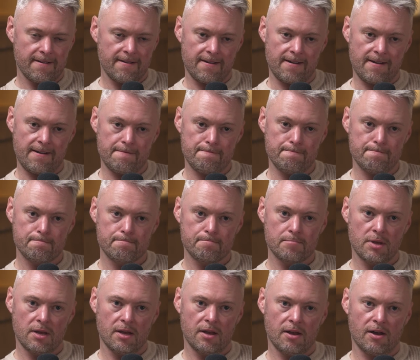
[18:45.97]
I
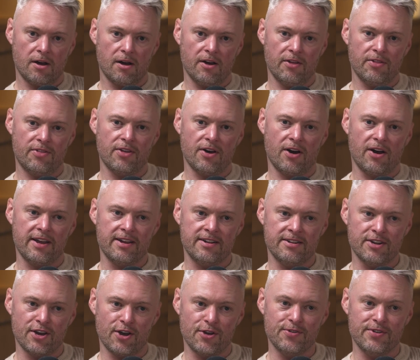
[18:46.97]

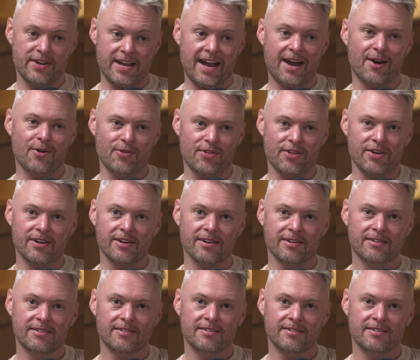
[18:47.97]
know now that